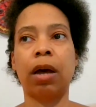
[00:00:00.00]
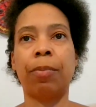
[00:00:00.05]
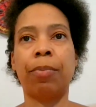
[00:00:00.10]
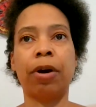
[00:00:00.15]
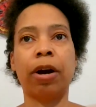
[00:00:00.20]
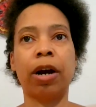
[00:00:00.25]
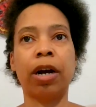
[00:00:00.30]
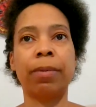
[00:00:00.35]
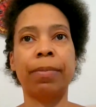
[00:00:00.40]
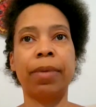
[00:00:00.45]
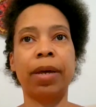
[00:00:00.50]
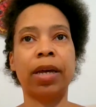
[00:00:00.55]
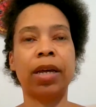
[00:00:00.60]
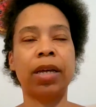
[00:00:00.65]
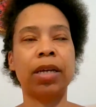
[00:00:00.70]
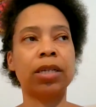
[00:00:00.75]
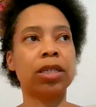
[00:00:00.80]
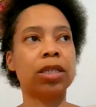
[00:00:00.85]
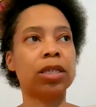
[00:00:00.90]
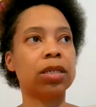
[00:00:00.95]

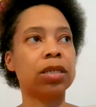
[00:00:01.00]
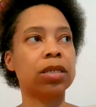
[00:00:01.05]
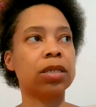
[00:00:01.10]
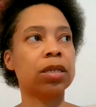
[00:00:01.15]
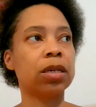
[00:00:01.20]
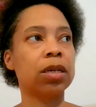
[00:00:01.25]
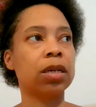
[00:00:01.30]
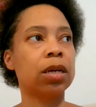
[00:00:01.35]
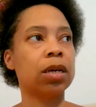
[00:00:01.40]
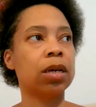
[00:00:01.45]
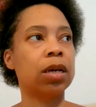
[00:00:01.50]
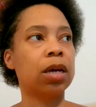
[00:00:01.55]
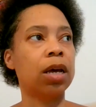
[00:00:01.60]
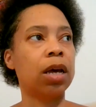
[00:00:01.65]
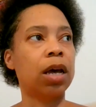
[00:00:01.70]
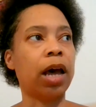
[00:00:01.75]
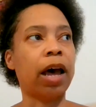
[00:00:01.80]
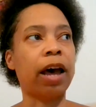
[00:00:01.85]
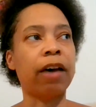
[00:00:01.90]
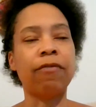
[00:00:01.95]
apartments.
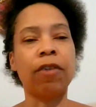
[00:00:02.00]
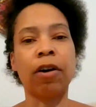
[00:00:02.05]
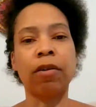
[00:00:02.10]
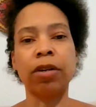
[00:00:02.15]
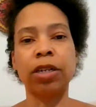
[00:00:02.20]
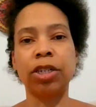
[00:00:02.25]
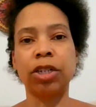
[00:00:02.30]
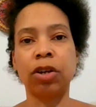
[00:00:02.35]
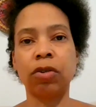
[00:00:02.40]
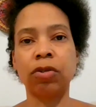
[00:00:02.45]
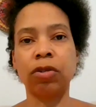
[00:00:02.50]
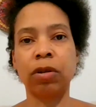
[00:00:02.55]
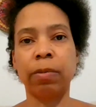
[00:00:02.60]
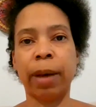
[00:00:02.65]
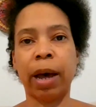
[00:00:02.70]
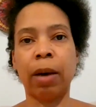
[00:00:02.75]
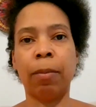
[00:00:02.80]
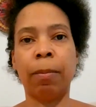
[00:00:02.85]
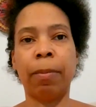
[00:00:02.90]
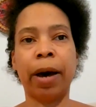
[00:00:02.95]
I've already told you
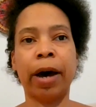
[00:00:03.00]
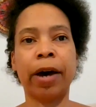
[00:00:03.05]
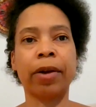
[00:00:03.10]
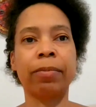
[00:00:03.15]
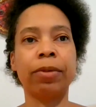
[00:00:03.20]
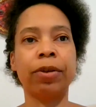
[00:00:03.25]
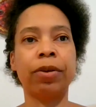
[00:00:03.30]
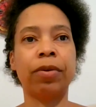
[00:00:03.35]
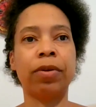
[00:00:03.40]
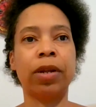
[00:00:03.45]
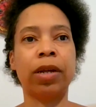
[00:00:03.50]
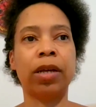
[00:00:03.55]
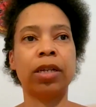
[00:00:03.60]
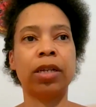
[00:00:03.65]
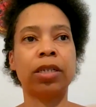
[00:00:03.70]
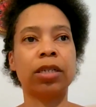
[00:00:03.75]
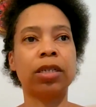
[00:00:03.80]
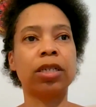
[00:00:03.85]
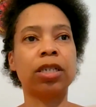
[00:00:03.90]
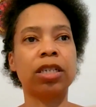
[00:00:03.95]
about bottom
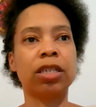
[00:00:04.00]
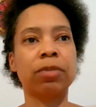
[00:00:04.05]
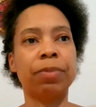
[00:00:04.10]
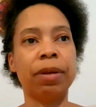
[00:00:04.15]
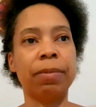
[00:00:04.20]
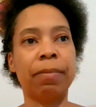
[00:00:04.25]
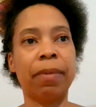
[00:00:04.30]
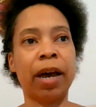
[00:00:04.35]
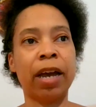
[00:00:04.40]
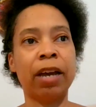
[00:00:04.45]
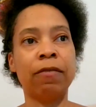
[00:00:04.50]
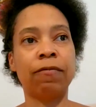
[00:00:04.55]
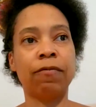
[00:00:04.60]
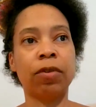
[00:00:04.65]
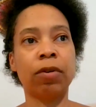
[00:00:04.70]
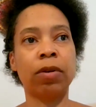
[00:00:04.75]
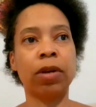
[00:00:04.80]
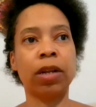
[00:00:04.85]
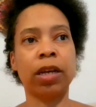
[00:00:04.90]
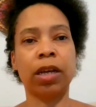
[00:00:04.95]
units. Just be
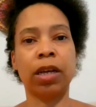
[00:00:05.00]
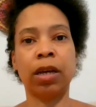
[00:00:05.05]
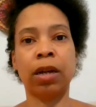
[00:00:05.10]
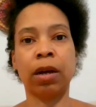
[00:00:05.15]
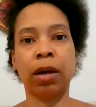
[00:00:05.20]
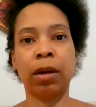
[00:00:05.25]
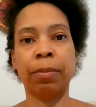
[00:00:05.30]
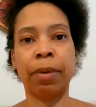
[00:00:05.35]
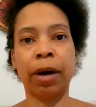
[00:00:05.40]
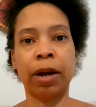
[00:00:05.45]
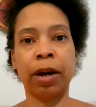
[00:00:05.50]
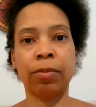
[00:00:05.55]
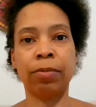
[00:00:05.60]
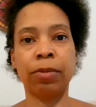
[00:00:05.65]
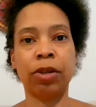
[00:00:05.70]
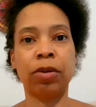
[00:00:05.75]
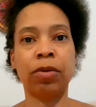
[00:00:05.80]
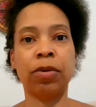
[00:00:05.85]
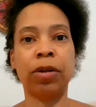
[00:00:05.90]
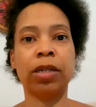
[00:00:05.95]
mindful again on
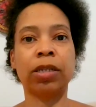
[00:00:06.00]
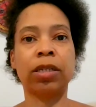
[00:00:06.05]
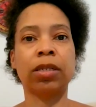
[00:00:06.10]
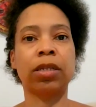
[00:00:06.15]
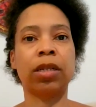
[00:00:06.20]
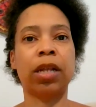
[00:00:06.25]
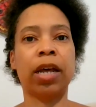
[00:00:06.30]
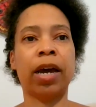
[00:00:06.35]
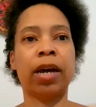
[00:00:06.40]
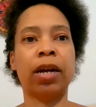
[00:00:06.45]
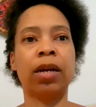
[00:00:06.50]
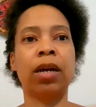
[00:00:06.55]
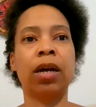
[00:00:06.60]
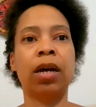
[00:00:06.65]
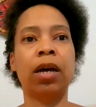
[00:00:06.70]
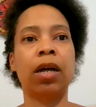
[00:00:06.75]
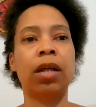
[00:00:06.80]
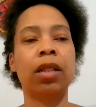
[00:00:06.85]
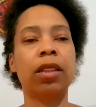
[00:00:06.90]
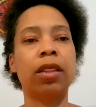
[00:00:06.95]
bottom units that
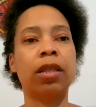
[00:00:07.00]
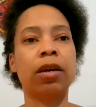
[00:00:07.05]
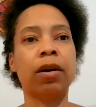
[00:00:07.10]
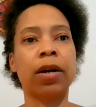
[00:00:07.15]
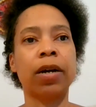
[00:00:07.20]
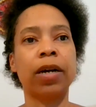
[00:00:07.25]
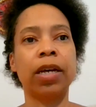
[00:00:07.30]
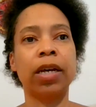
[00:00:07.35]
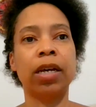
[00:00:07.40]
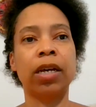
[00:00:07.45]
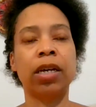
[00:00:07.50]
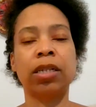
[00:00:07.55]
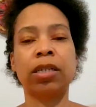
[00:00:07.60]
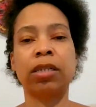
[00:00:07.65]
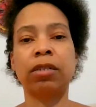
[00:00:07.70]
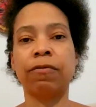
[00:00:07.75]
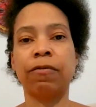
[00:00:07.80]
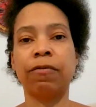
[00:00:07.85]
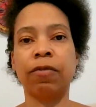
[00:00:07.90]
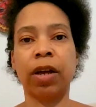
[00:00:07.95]
there
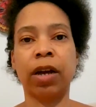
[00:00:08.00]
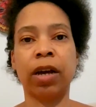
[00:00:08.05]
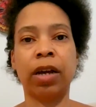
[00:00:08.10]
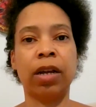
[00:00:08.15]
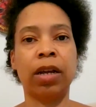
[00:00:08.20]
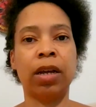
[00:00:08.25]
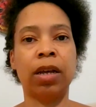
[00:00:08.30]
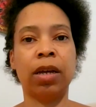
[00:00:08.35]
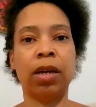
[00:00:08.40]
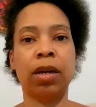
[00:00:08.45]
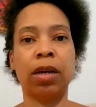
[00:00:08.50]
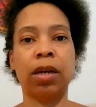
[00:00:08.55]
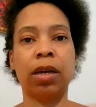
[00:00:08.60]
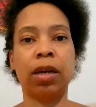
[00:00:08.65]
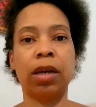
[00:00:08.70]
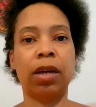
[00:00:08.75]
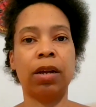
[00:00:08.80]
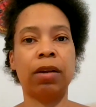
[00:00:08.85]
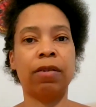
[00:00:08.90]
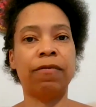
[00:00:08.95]
is flooding
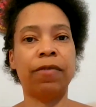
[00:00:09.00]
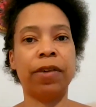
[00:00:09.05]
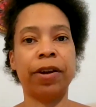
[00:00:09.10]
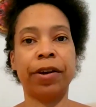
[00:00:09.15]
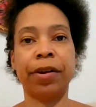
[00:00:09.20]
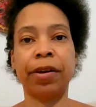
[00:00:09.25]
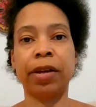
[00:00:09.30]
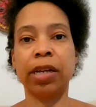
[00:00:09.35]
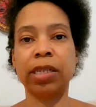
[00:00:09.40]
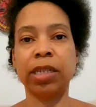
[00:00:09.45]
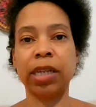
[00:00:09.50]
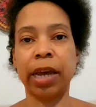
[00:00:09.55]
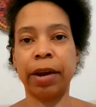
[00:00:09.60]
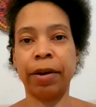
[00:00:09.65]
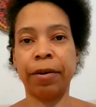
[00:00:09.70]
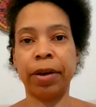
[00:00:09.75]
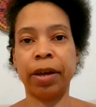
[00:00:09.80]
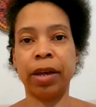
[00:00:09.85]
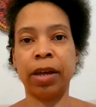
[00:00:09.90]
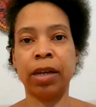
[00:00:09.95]
in various
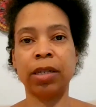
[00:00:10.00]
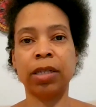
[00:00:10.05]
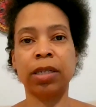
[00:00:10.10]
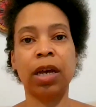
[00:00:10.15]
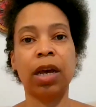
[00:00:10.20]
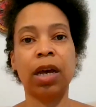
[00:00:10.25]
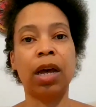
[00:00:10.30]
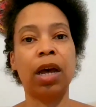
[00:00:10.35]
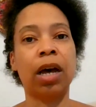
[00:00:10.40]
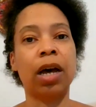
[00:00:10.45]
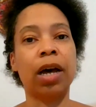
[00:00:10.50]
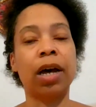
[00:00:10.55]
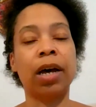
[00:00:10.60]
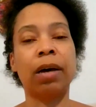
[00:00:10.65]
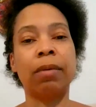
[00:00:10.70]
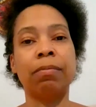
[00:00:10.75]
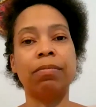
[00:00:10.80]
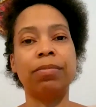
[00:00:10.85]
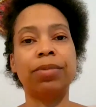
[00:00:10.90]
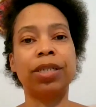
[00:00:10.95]
areas.
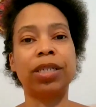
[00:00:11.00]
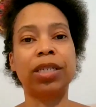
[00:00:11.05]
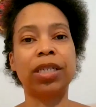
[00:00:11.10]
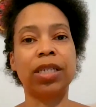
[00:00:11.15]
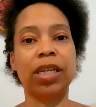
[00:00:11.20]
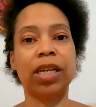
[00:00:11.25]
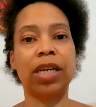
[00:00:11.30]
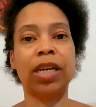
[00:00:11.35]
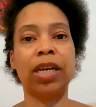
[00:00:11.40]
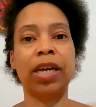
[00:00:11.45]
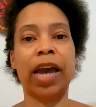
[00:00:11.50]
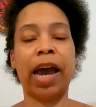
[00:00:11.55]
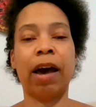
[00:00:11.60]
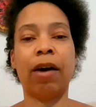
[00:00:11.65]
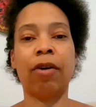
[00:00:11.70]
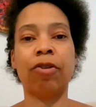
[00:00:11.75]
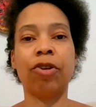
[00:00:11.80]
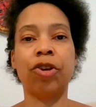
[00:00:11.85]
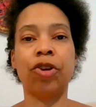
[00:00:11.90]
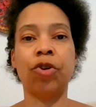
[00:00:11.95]
See
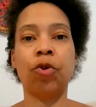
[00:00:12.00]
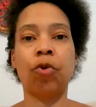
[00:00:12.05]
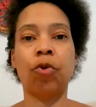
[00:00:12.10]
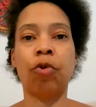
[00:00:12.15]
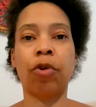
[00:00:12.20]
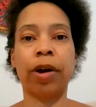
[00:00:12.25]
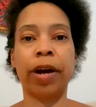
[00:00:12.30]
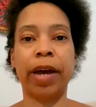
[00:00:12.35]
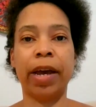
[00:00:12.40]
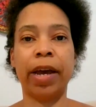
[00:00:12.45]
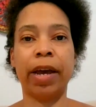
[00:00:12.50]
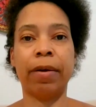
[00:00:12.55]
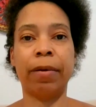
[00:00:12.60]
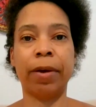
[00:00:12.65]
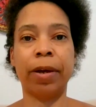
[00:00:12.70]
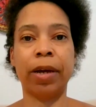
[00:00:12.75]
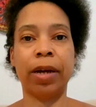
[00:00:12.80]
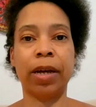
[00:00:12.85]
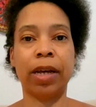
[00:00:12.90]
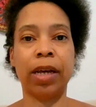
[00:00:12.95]
how your
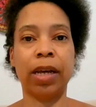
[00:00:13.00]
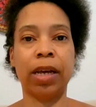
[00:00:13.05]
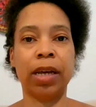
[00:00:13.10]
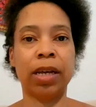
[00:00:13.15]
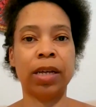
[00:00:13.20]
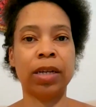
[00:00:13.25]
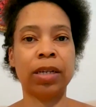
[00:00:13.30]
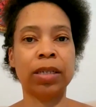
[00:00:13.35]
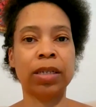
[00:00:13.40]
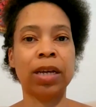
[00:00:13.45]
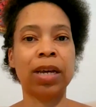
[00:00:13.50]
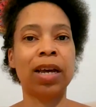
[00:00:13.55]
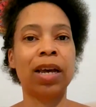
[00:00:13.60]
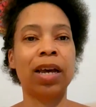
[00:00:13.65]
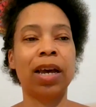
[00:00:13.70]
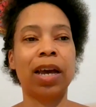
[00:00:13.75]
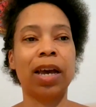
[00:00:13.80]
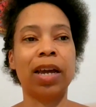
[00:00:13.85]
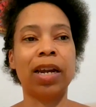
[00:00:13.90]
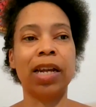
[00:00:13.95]
area is.
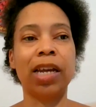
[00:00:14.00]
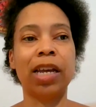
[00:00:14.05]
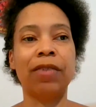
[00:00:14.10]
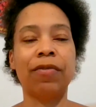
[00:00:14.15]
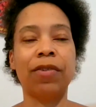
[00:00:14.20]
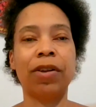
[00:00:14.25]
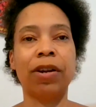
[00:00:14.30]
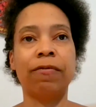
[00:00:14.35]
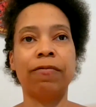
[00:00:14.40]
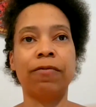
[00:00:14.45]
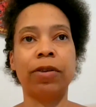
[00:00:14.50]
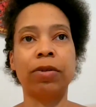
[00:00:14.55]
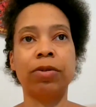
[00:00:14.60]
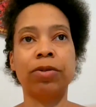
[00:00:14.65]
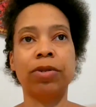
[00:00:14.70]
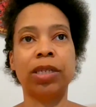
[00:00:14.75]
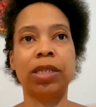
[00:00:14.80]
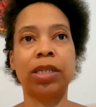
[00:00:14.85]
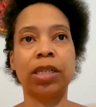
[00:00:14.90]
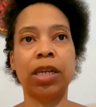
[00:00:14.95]
And even if
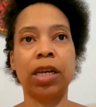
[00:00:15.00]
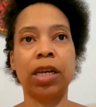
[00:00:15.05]
you